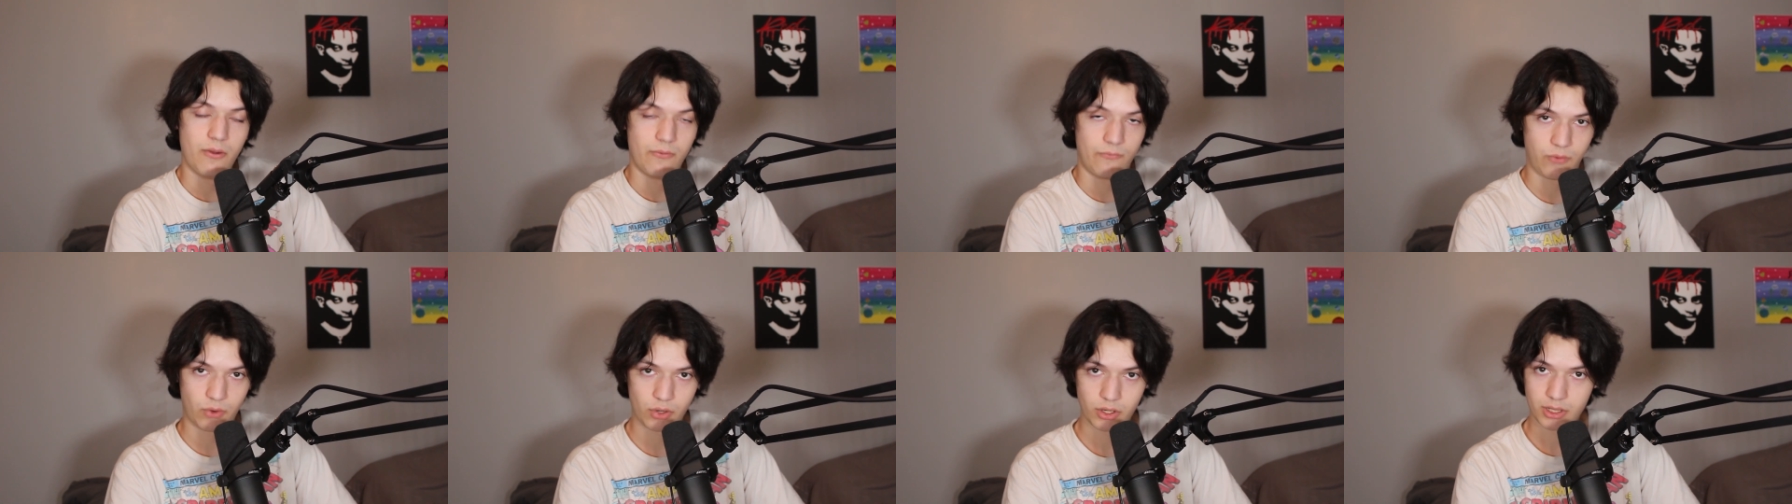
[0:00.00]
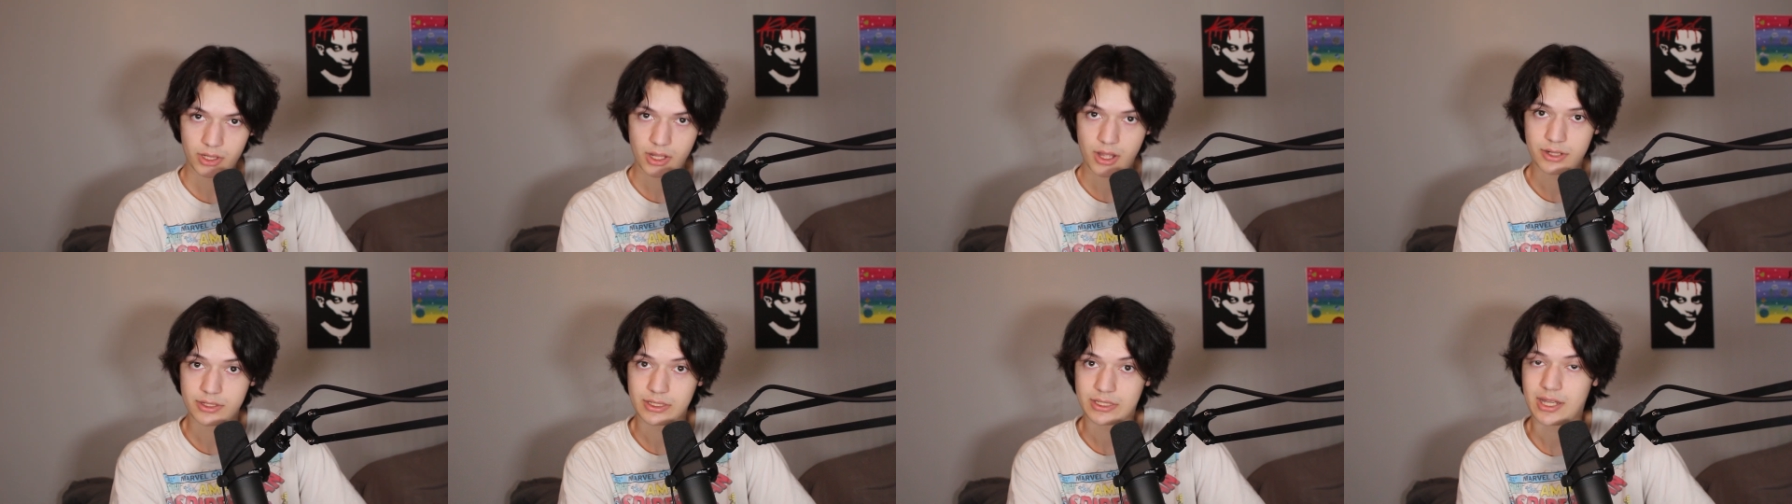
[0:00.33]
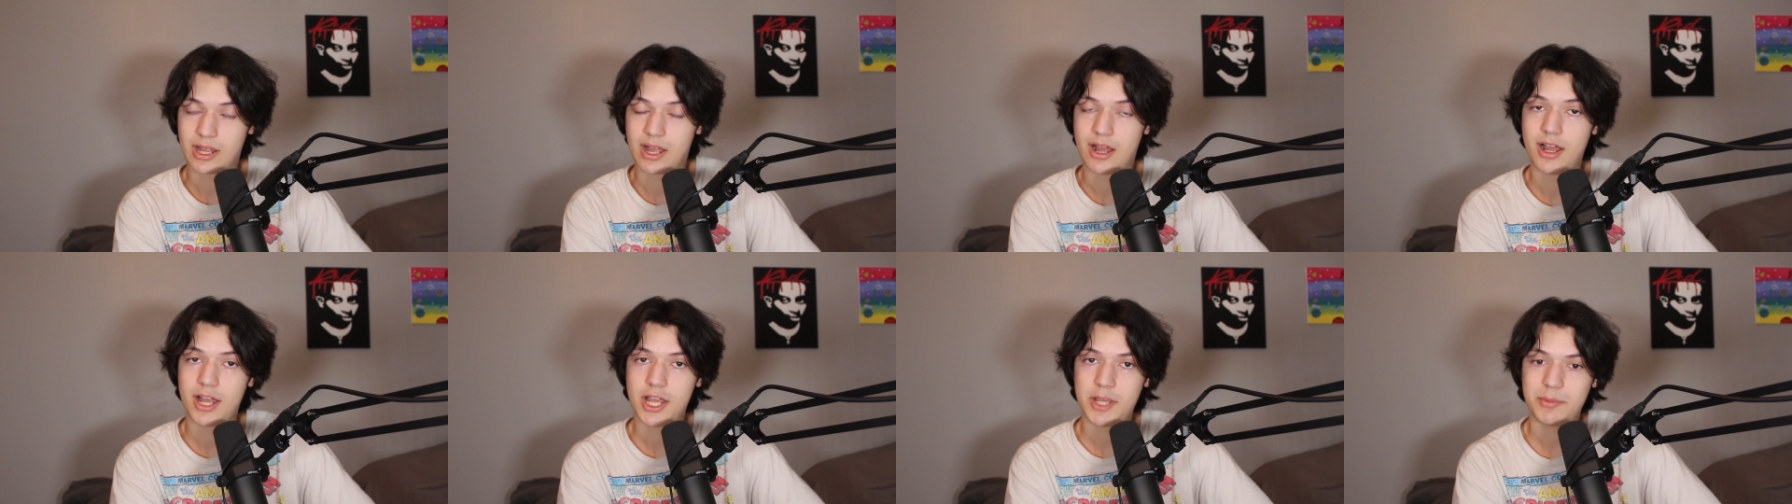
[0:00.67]
for a long
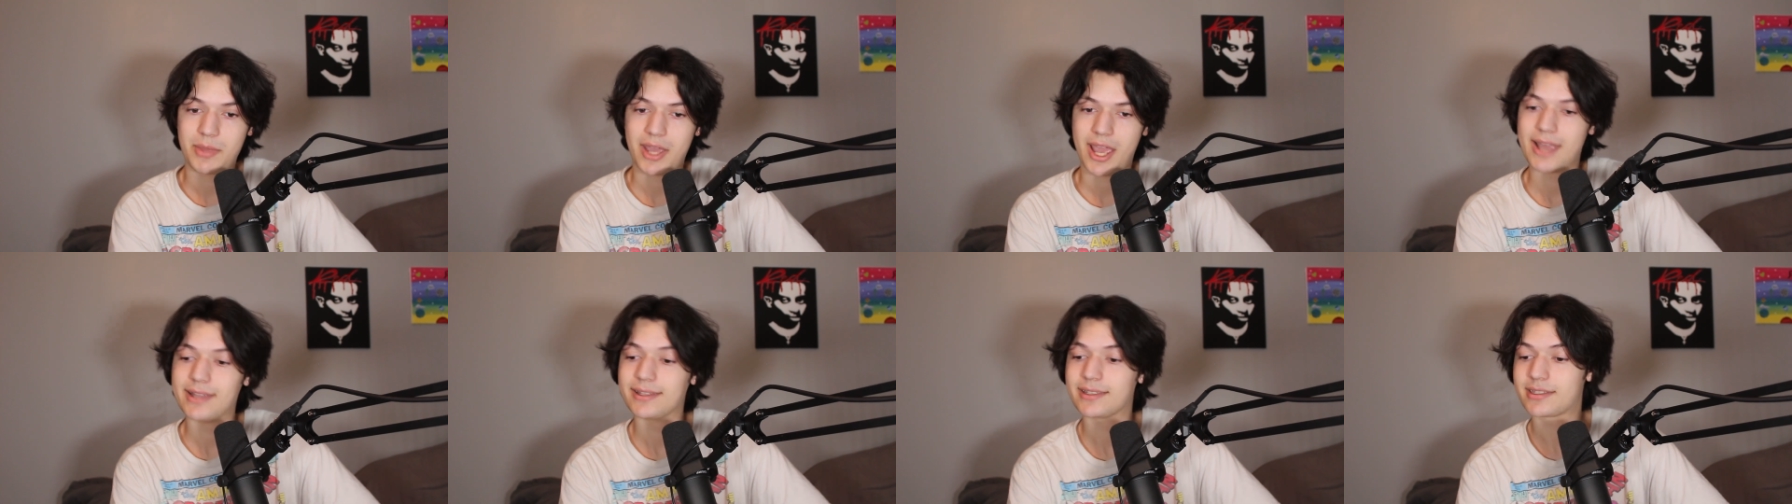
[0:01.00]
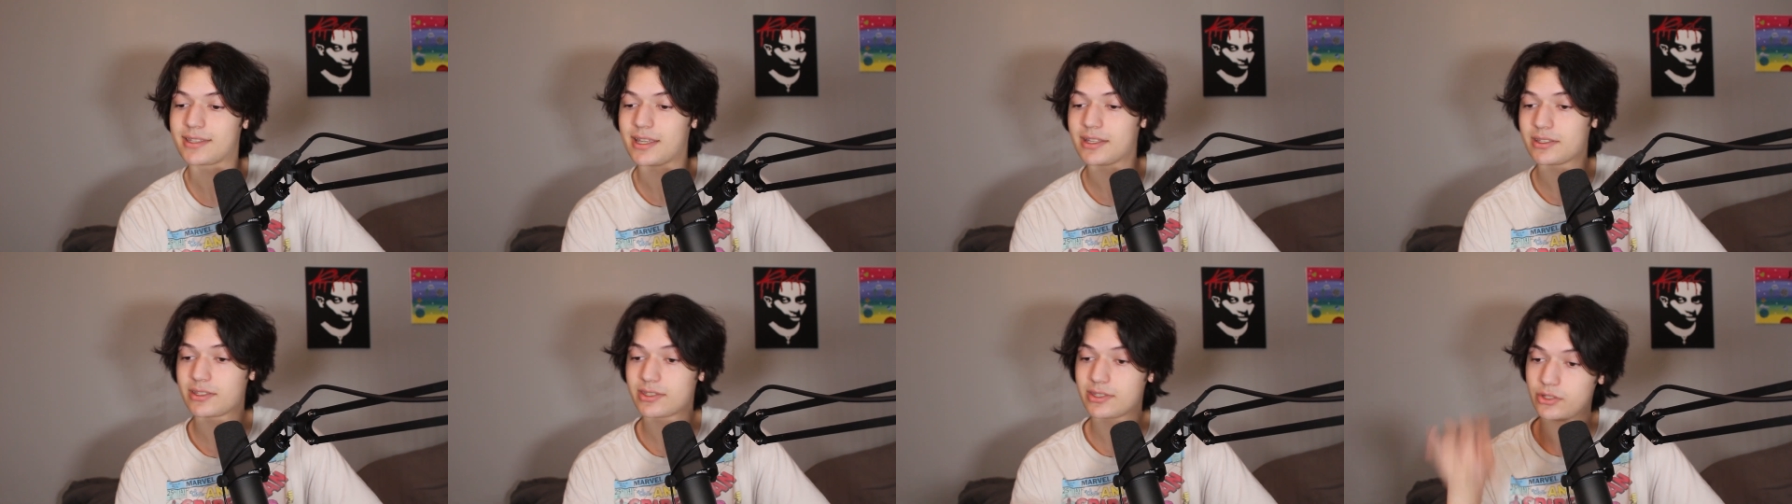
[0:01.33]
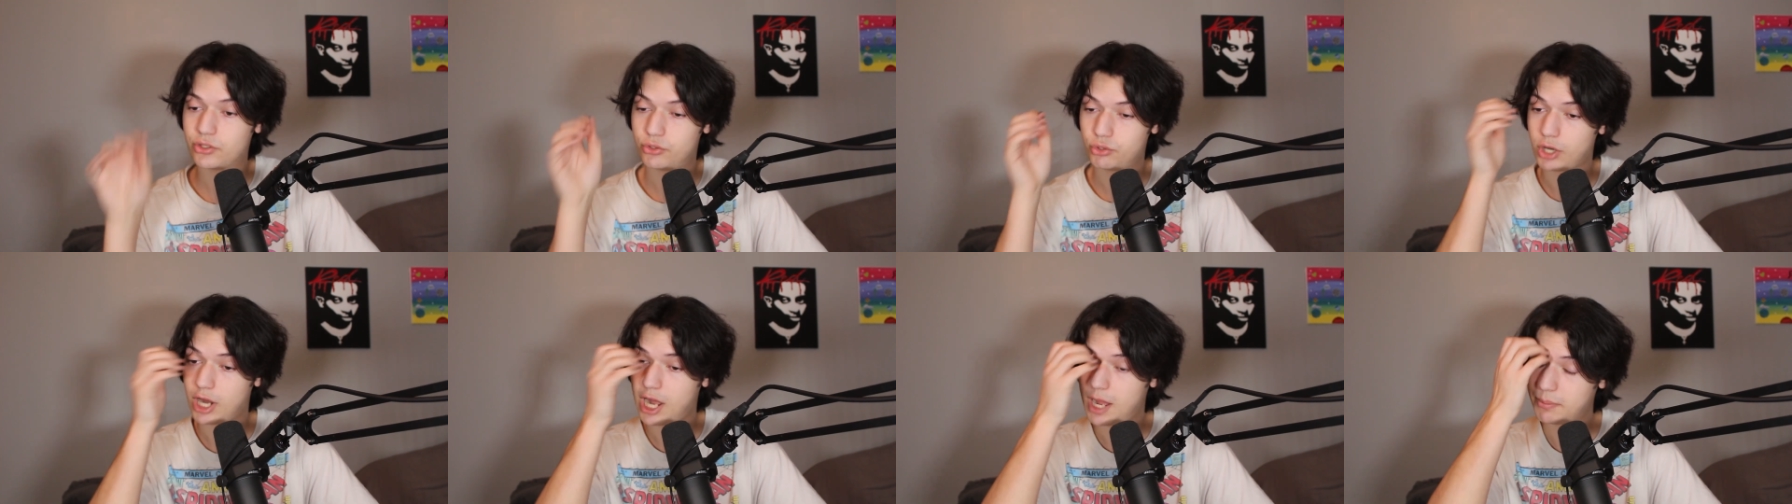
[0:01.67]
time, and since
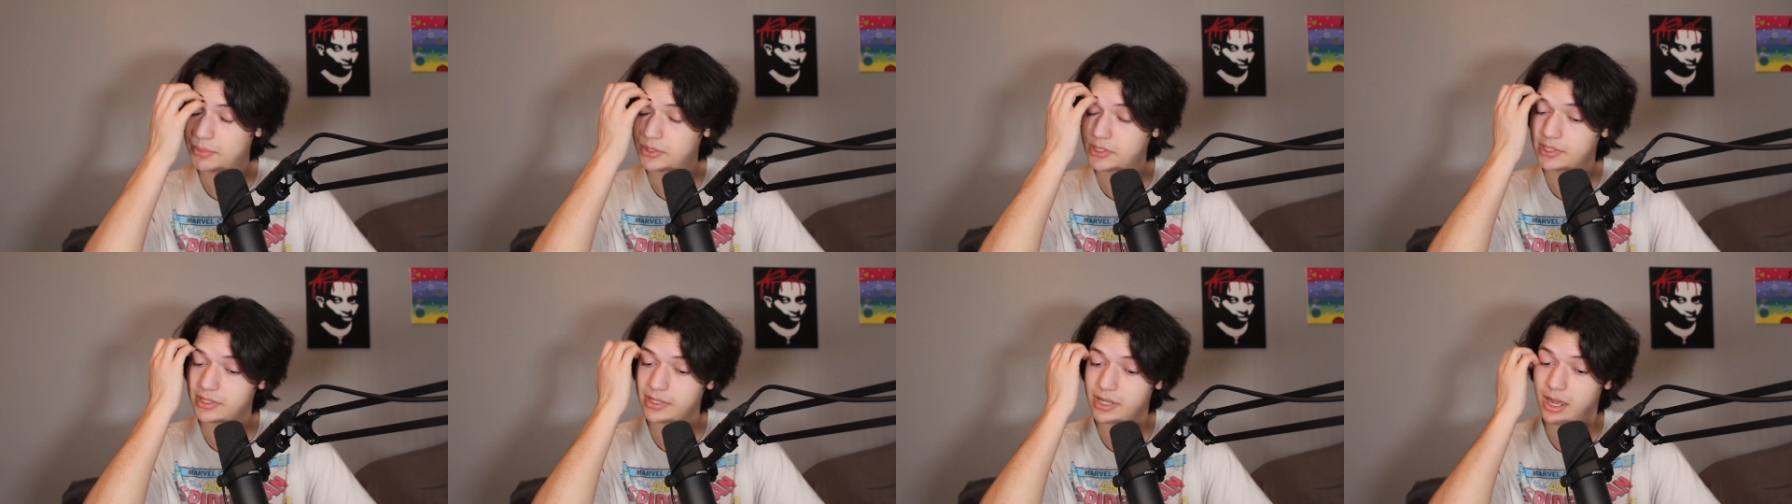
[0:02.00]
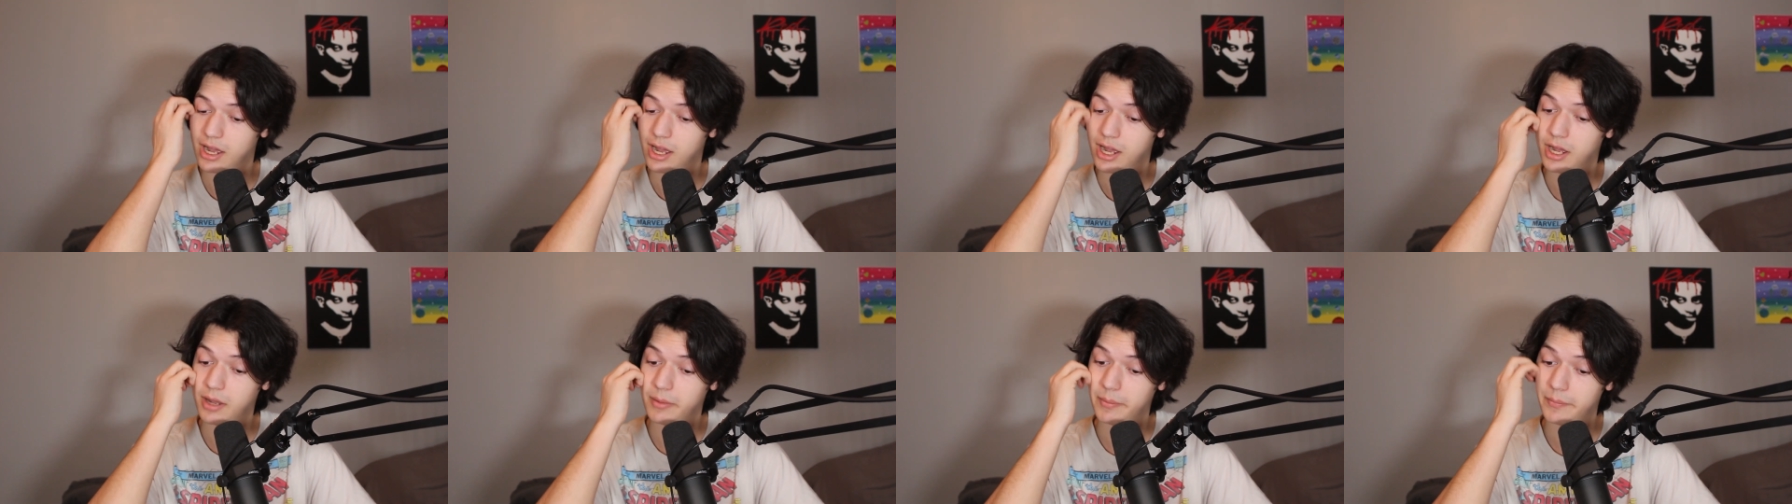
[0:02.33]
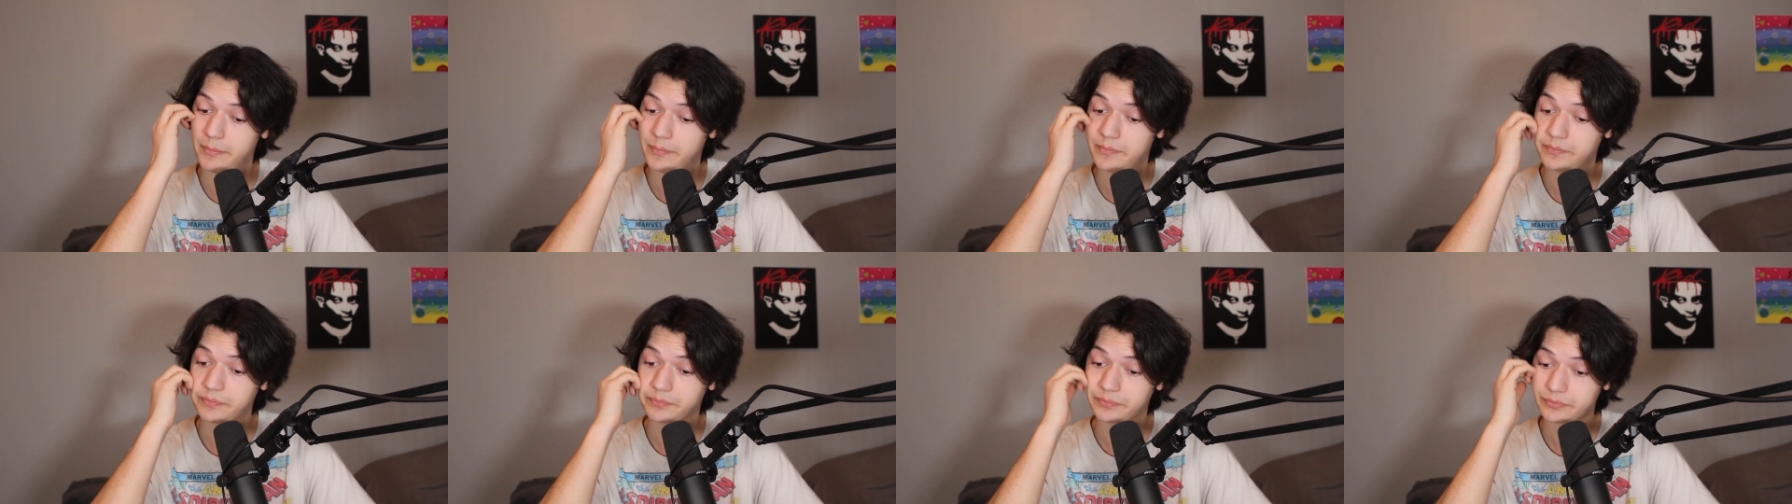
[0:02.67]
the drops
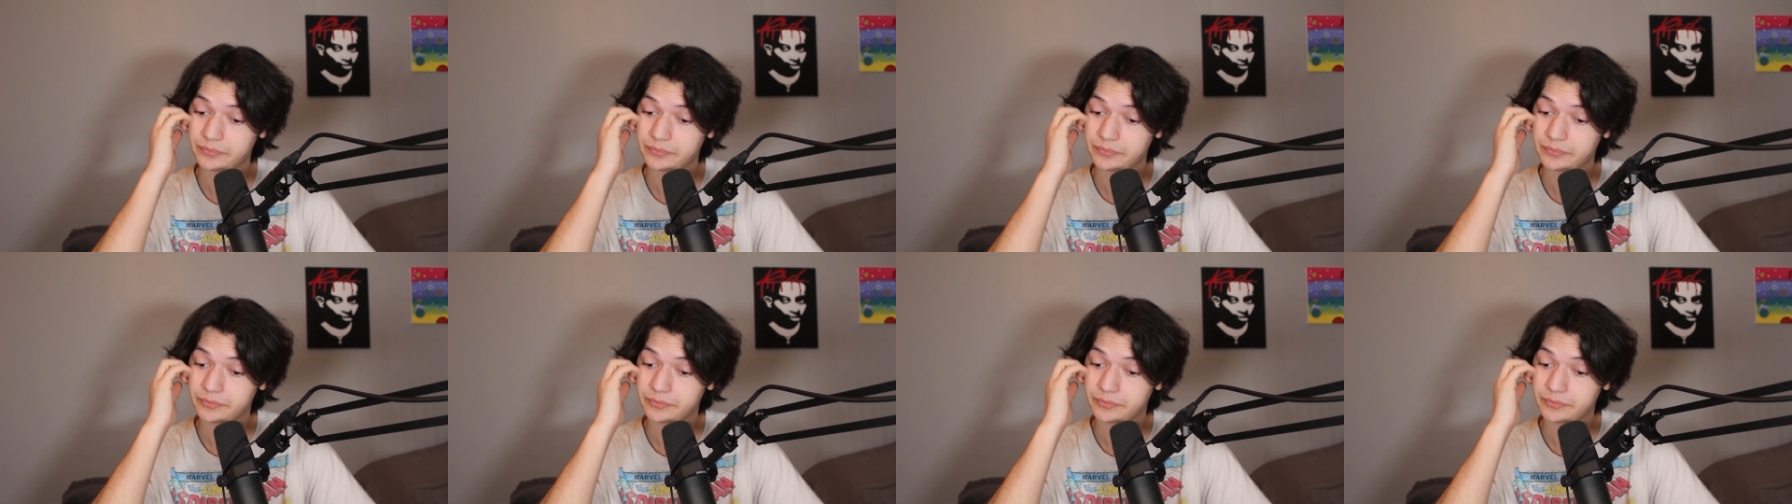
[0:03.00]
that